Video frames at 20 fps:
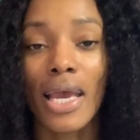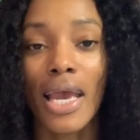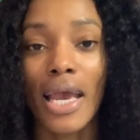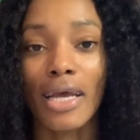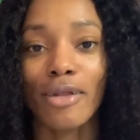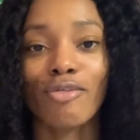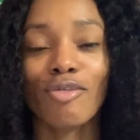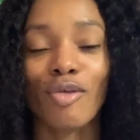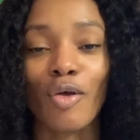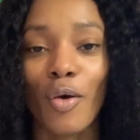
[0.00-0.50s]

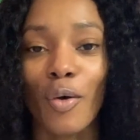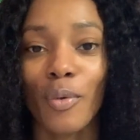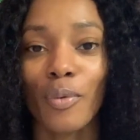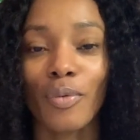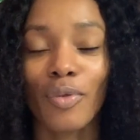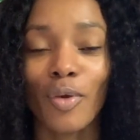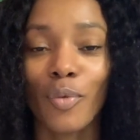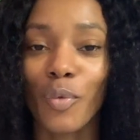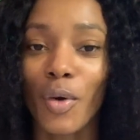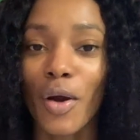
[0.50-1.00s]
And so
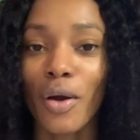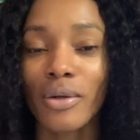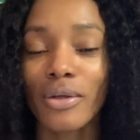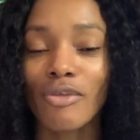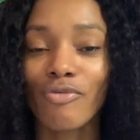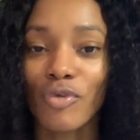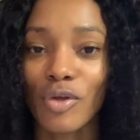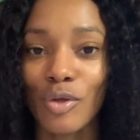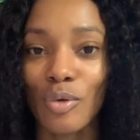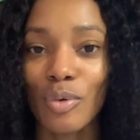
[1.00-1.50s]
the word
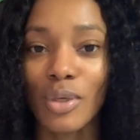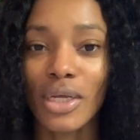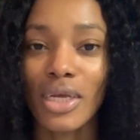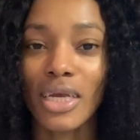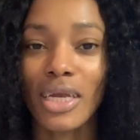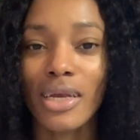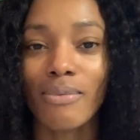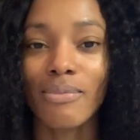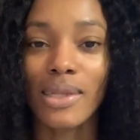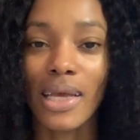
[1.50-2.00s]
is for you to
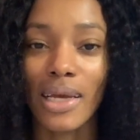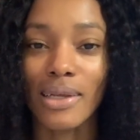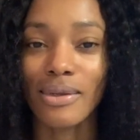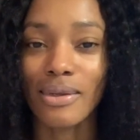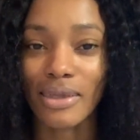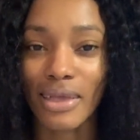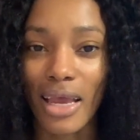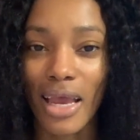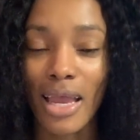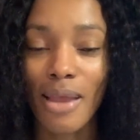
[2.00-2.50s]
keep that
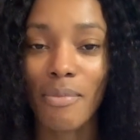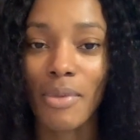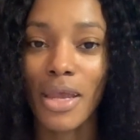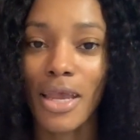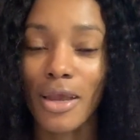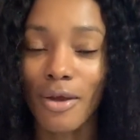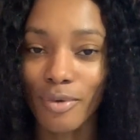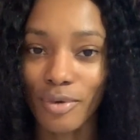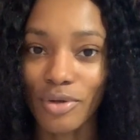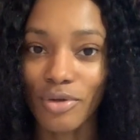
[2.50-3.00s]
same
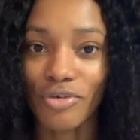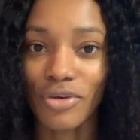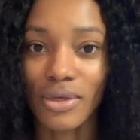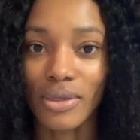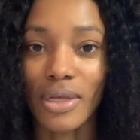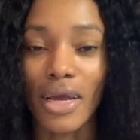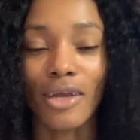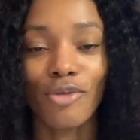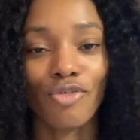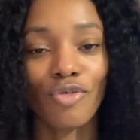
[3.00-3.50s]
energy
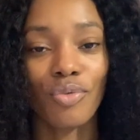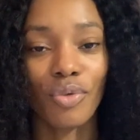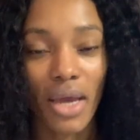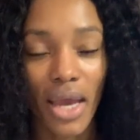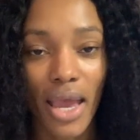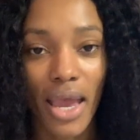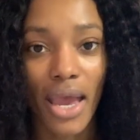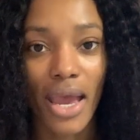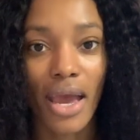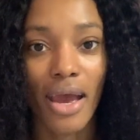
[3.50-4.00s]
that you
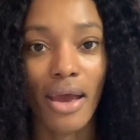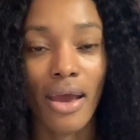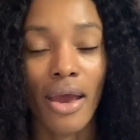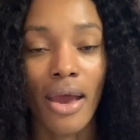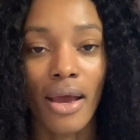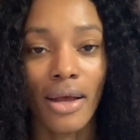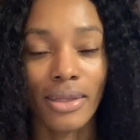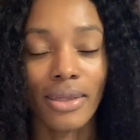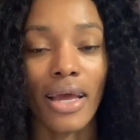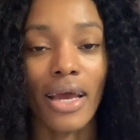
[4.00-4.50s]
had
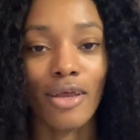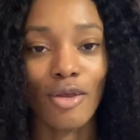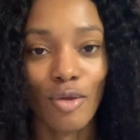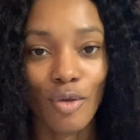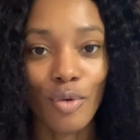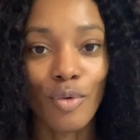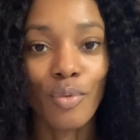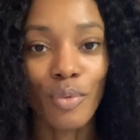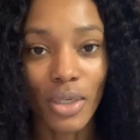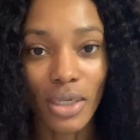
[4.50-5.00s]
that
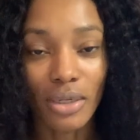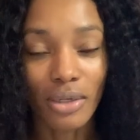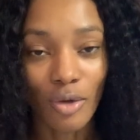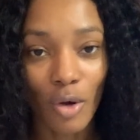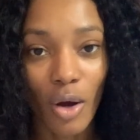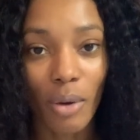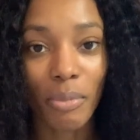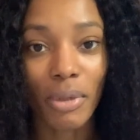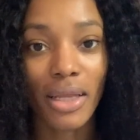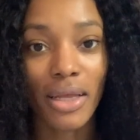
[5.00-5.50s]
you
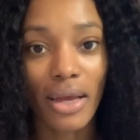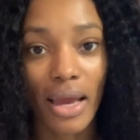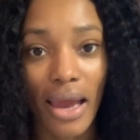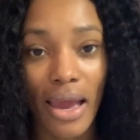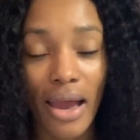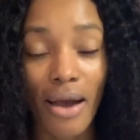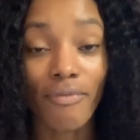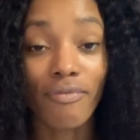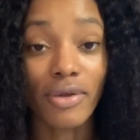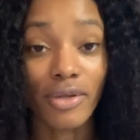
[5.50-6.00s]
normally
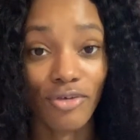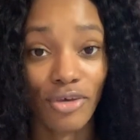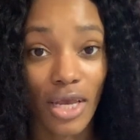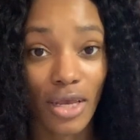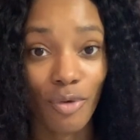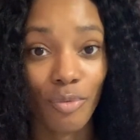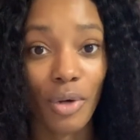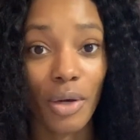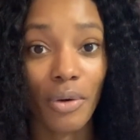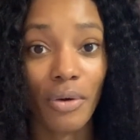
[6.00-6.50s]
have for
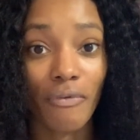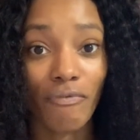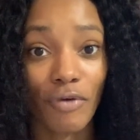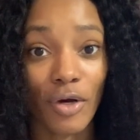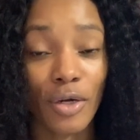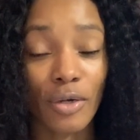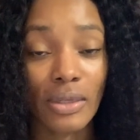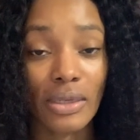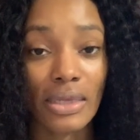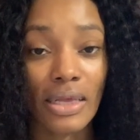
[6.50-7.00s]
January
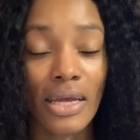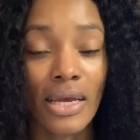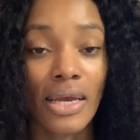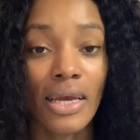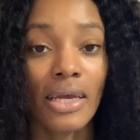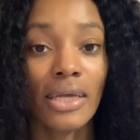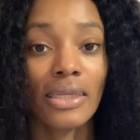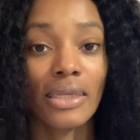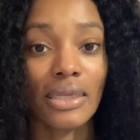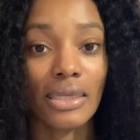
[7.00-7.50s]
1st
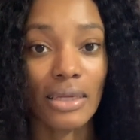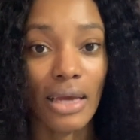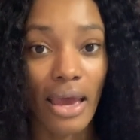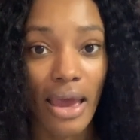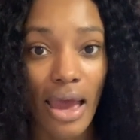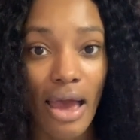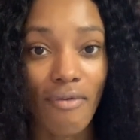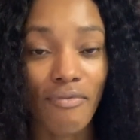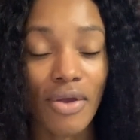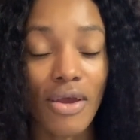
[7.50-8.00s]
to
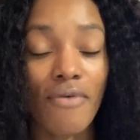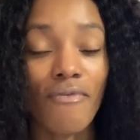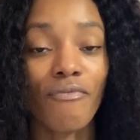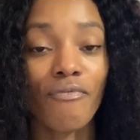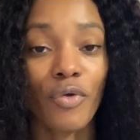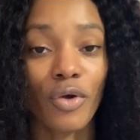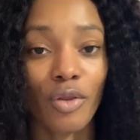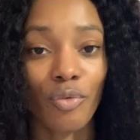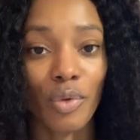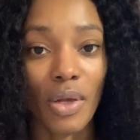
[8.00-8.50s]
have it
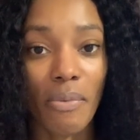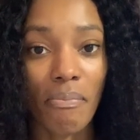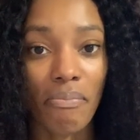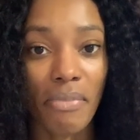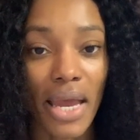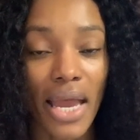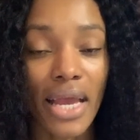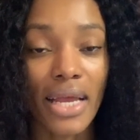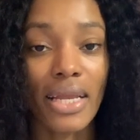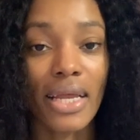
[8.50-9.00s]
for the
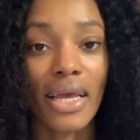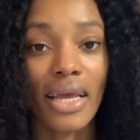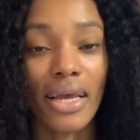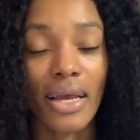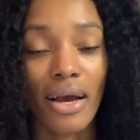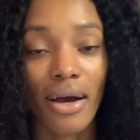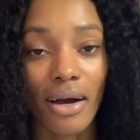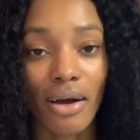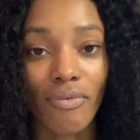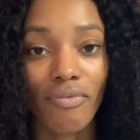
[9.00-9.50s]

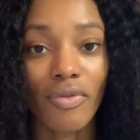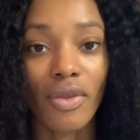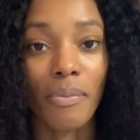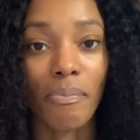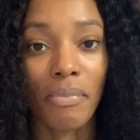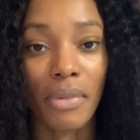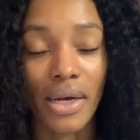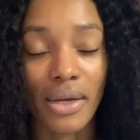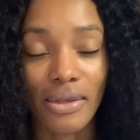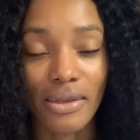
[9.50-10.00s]
remaining of the
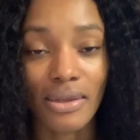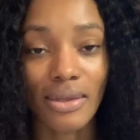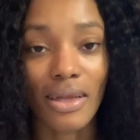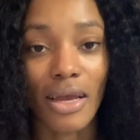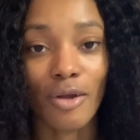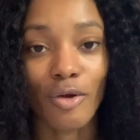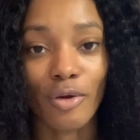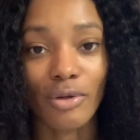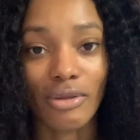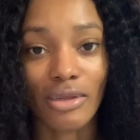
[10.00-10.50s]
months
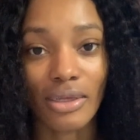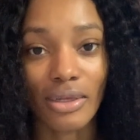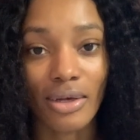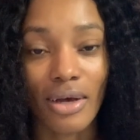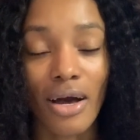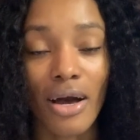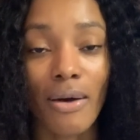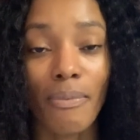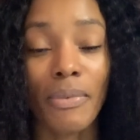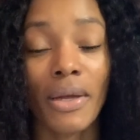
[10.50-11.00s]
that are to
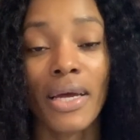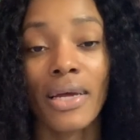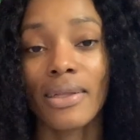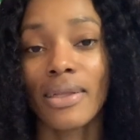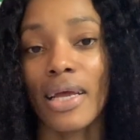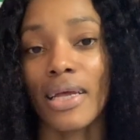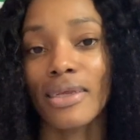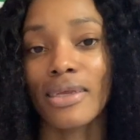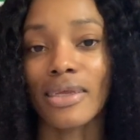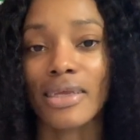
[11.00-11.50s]
come.
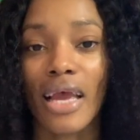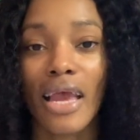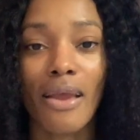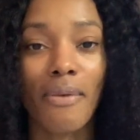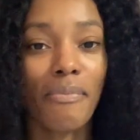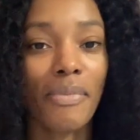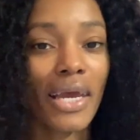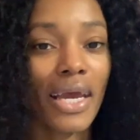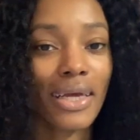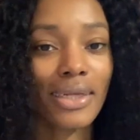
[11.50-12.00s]
That
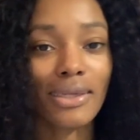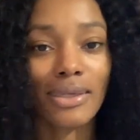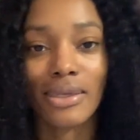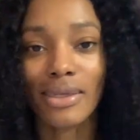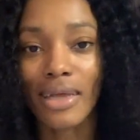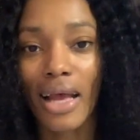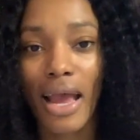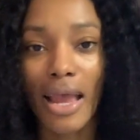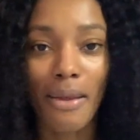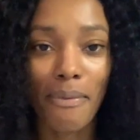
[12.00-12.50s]
same
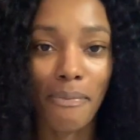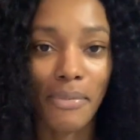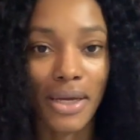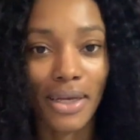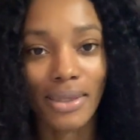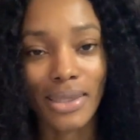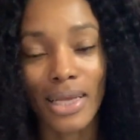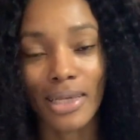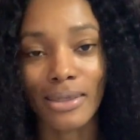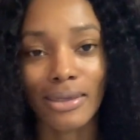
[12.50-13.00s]

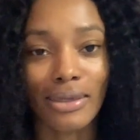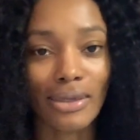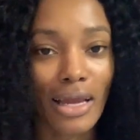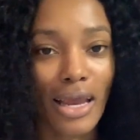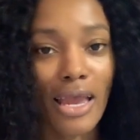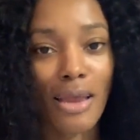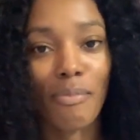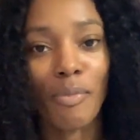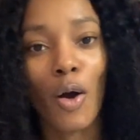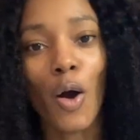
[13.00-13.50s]
excitement, that
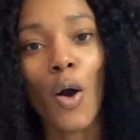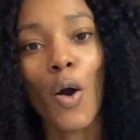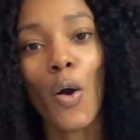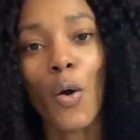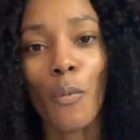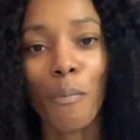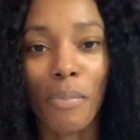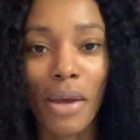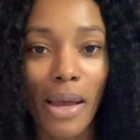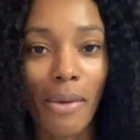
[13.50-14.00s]
same
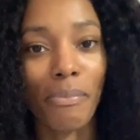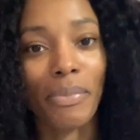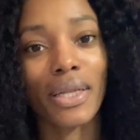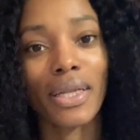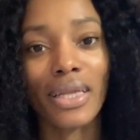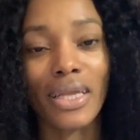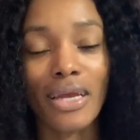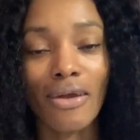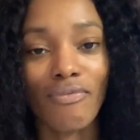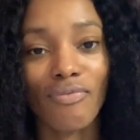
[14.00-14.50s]
hope and
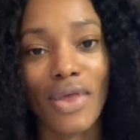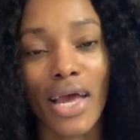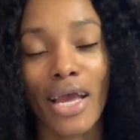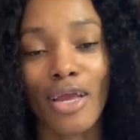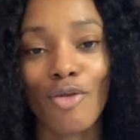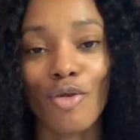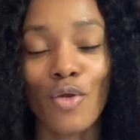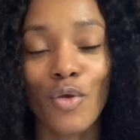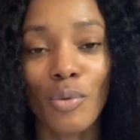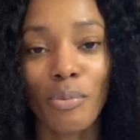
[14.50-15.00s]
belief
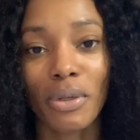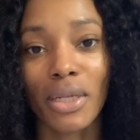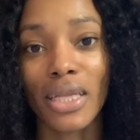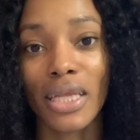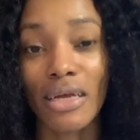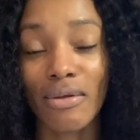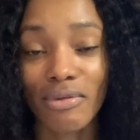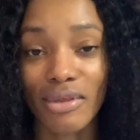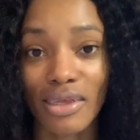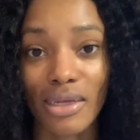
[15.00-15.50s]
that you
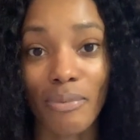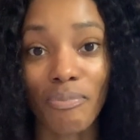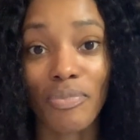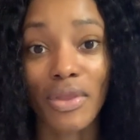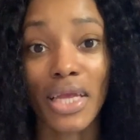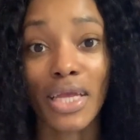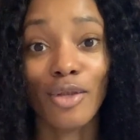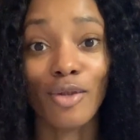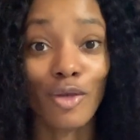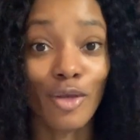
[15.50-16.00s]
believe
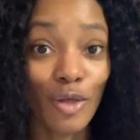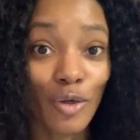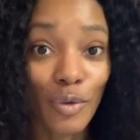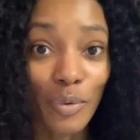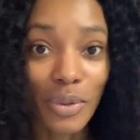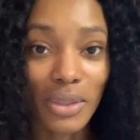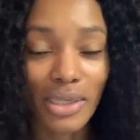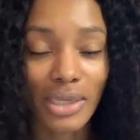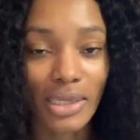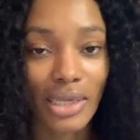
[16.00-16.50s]
something
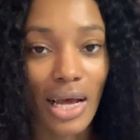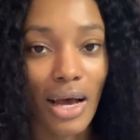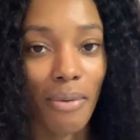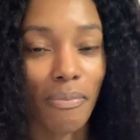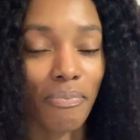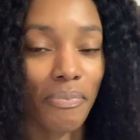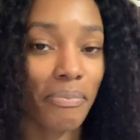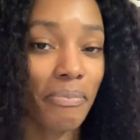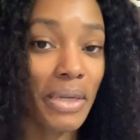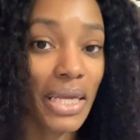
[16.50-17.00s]
new is
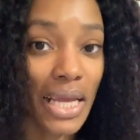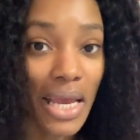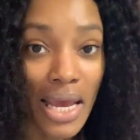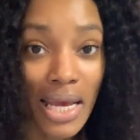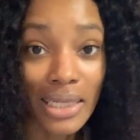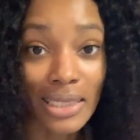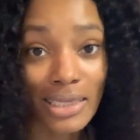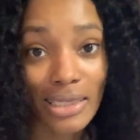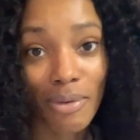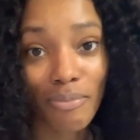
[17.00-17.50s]
coming,
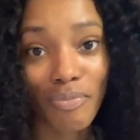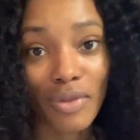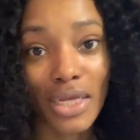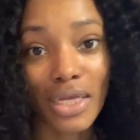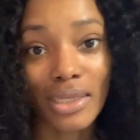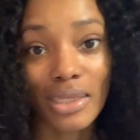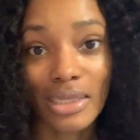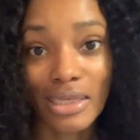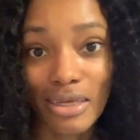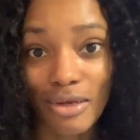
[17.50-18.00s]

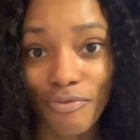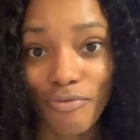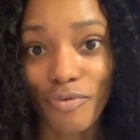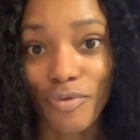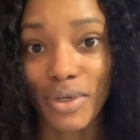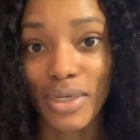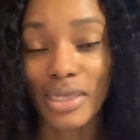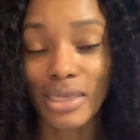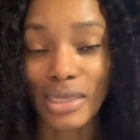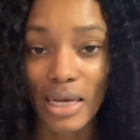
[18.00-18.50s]
something
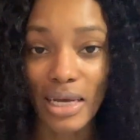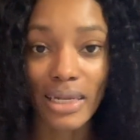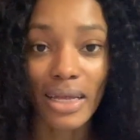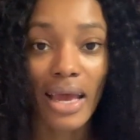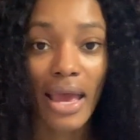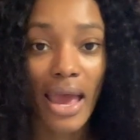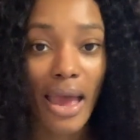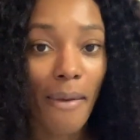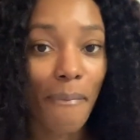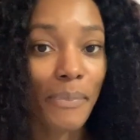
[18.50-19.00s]
different is going to
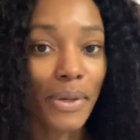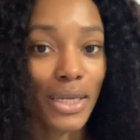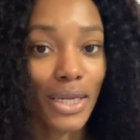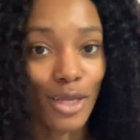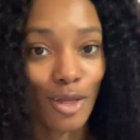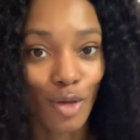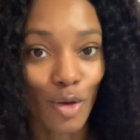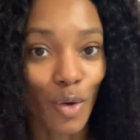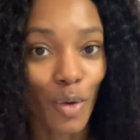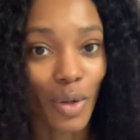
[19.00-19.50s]
happen
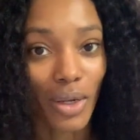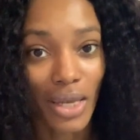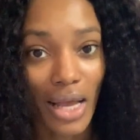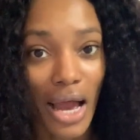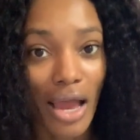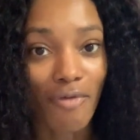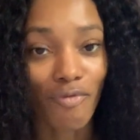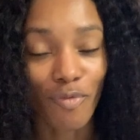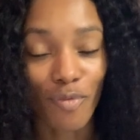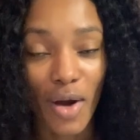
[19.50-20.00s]
in your
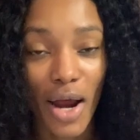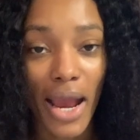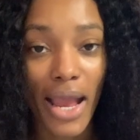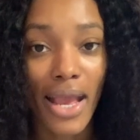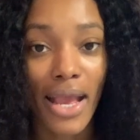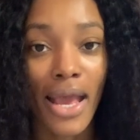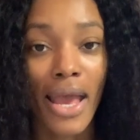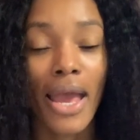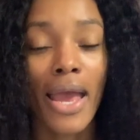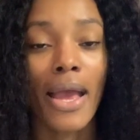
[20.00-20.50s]
life,
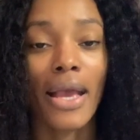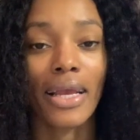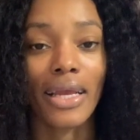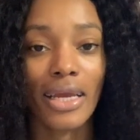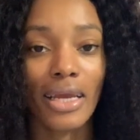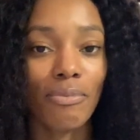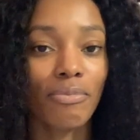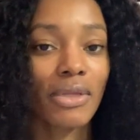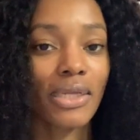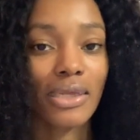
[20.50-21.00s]
right?
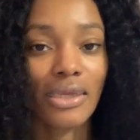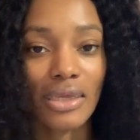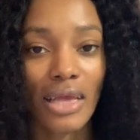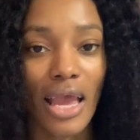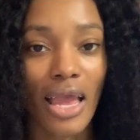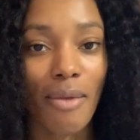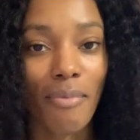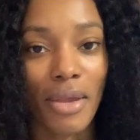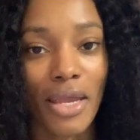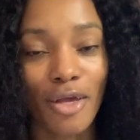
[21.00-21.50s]
Keep the
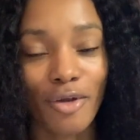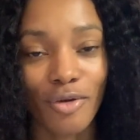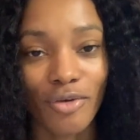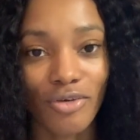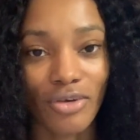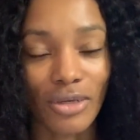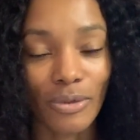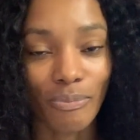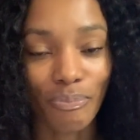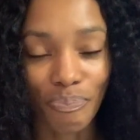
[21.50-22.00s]
same energy.